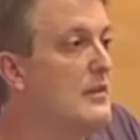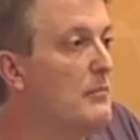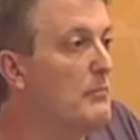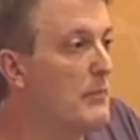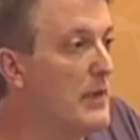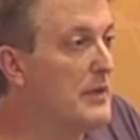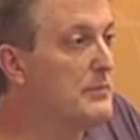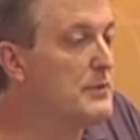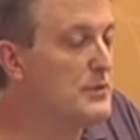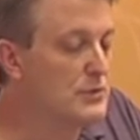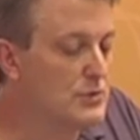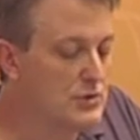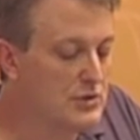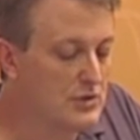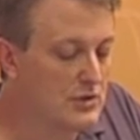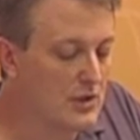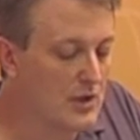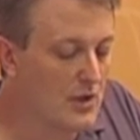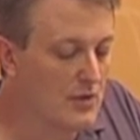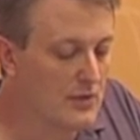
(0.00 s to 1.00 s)
Maybe you
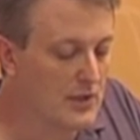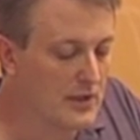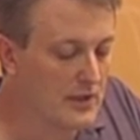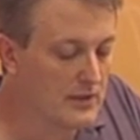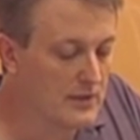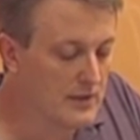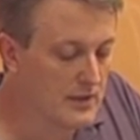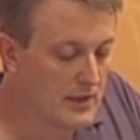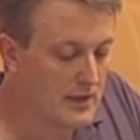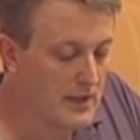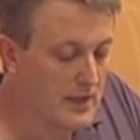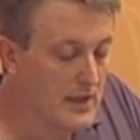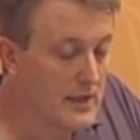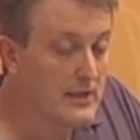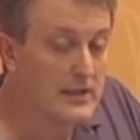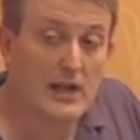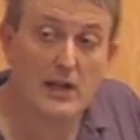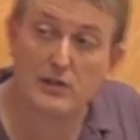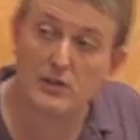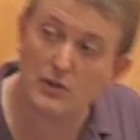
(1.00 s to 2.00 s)
shouldn't go there.
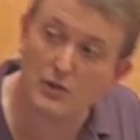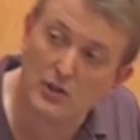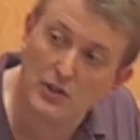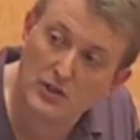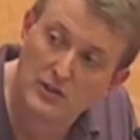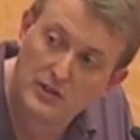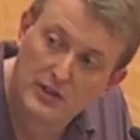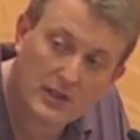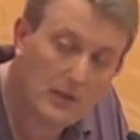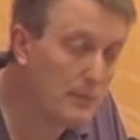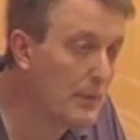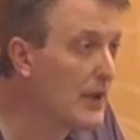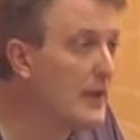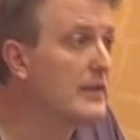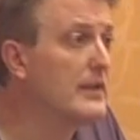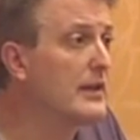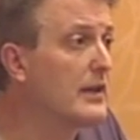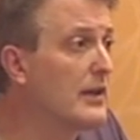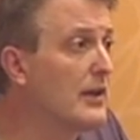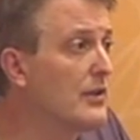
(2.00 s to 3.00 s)
Now, you can click a
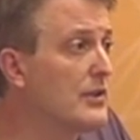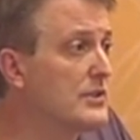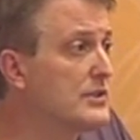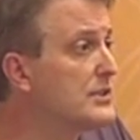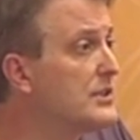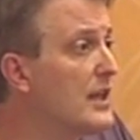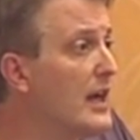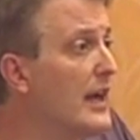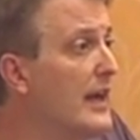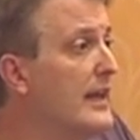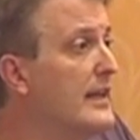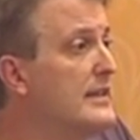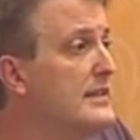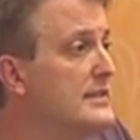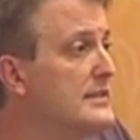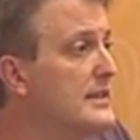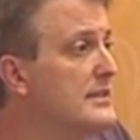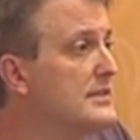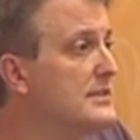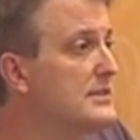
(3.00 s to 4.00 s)
button and go to the site.
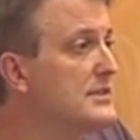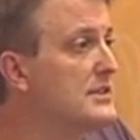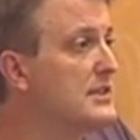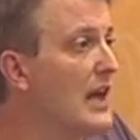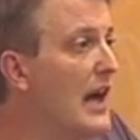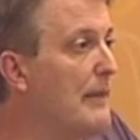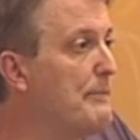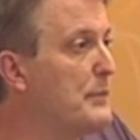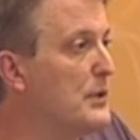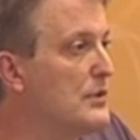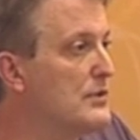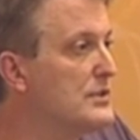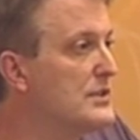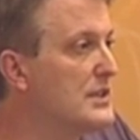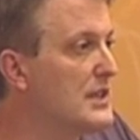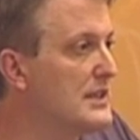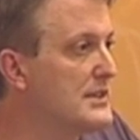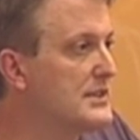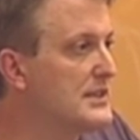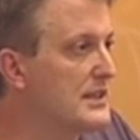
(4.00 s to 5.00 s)
It doesn't stop you. It's
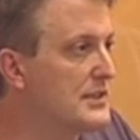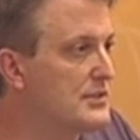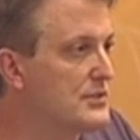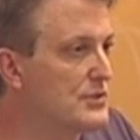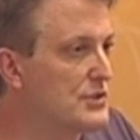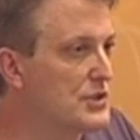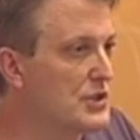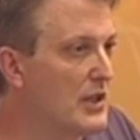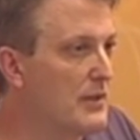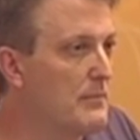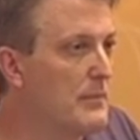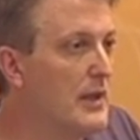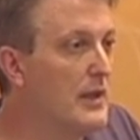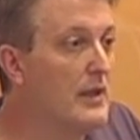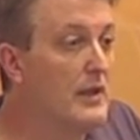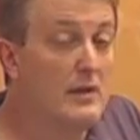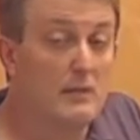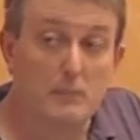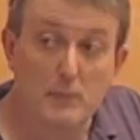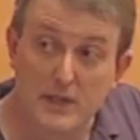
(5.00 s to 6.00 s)
not censorship.
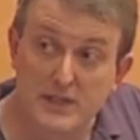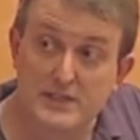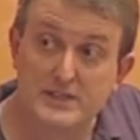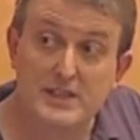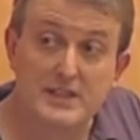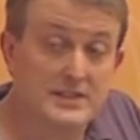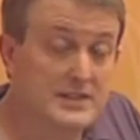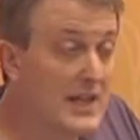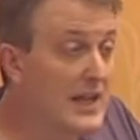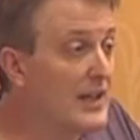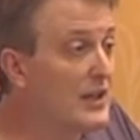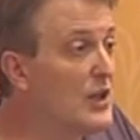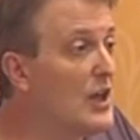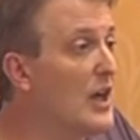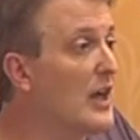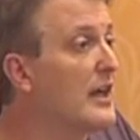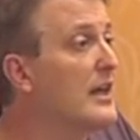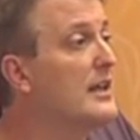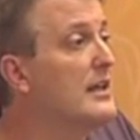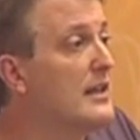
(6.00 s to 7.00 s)
But it says, hey,
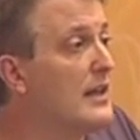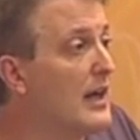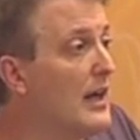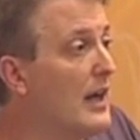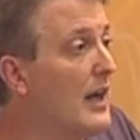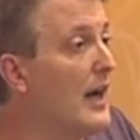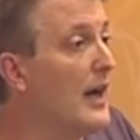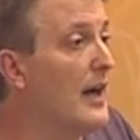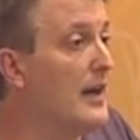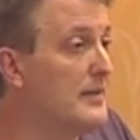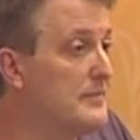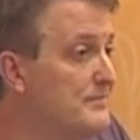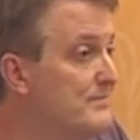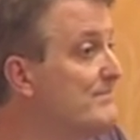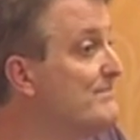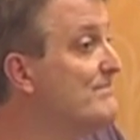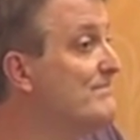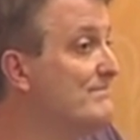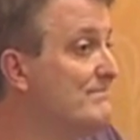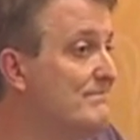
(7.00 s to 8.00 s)
look, uh,
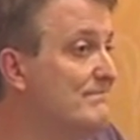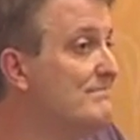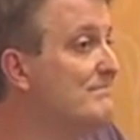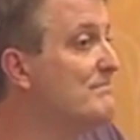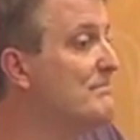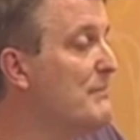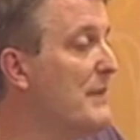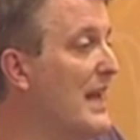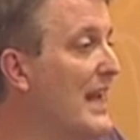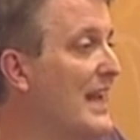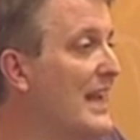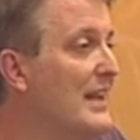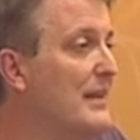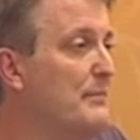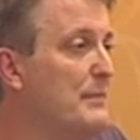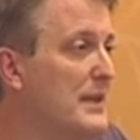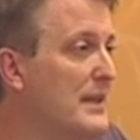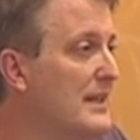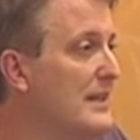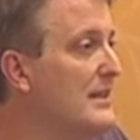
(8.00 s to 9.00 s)

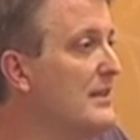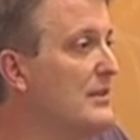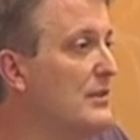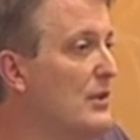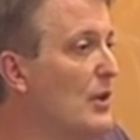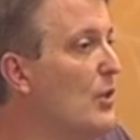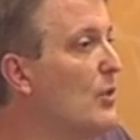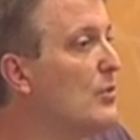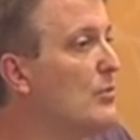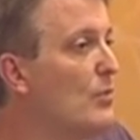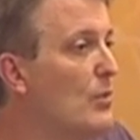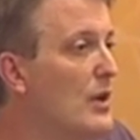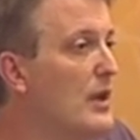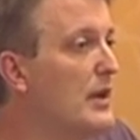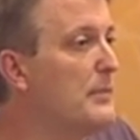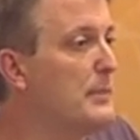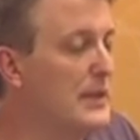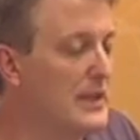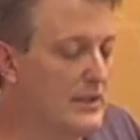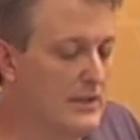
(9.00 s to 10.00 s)
maybe you don't want
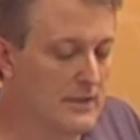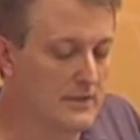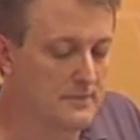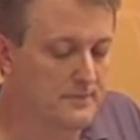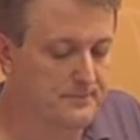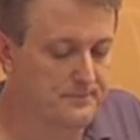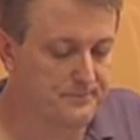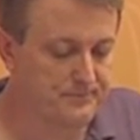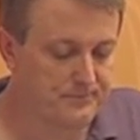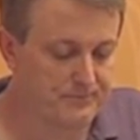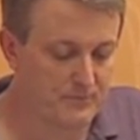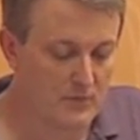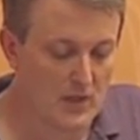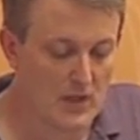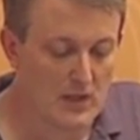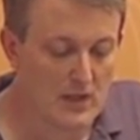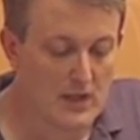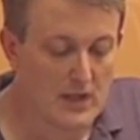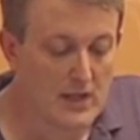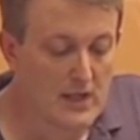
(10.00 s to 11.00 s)
to be here.
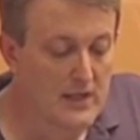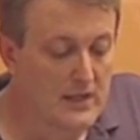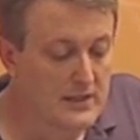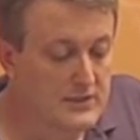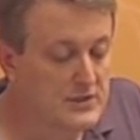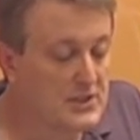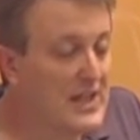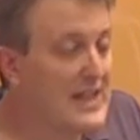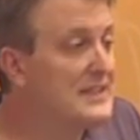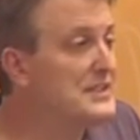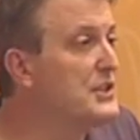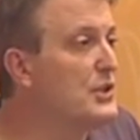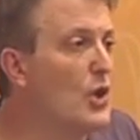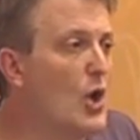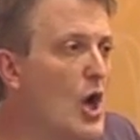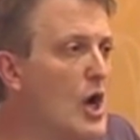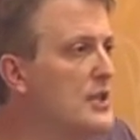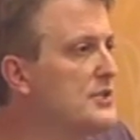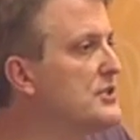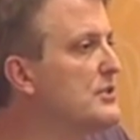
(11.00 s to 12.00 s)
So that's an
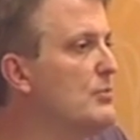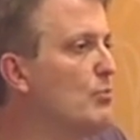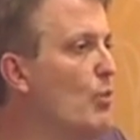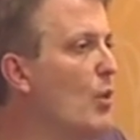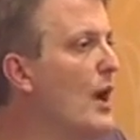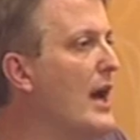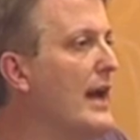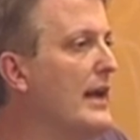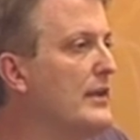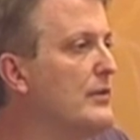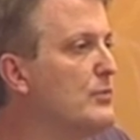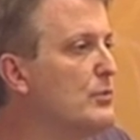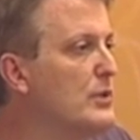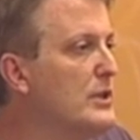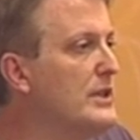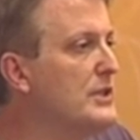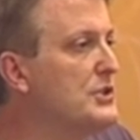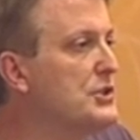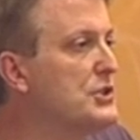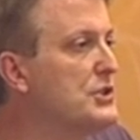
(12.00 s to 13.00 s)
awesome way to
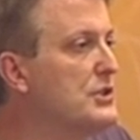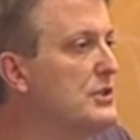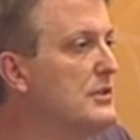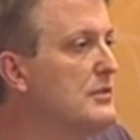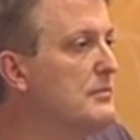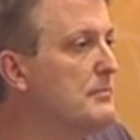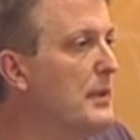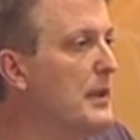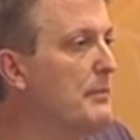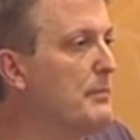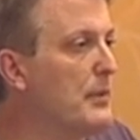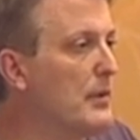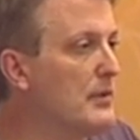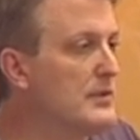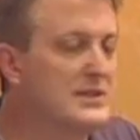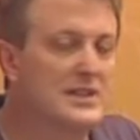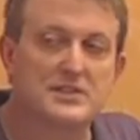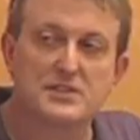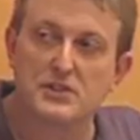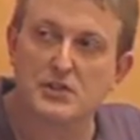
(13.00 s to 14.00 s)
reach people.
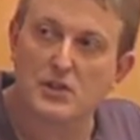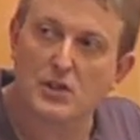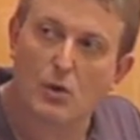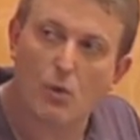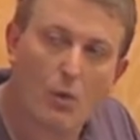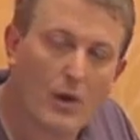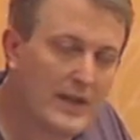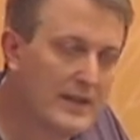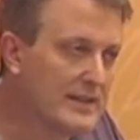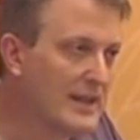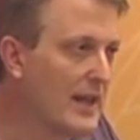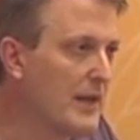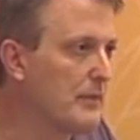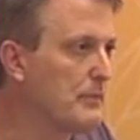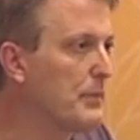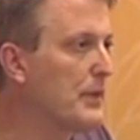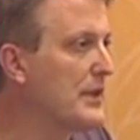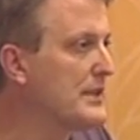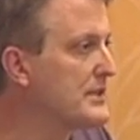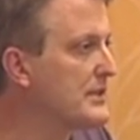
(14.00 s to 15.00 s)
It doesn't look quite that
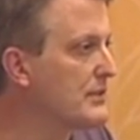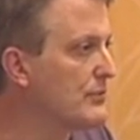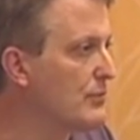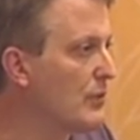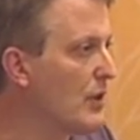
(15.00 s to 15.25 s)
impressive